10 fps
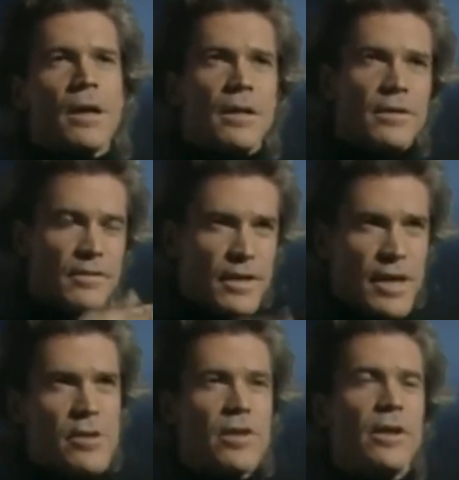
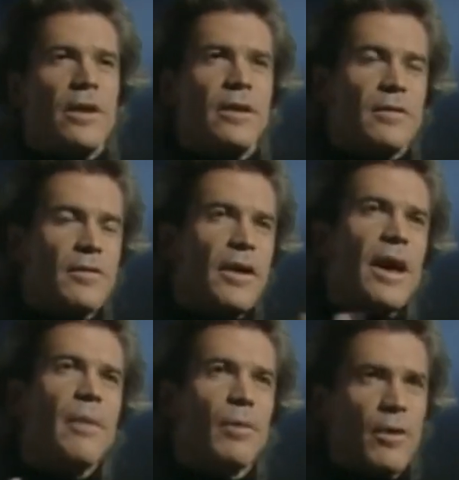intonation and
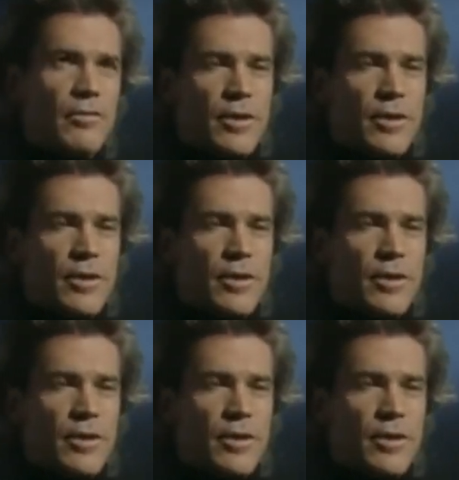timbre of the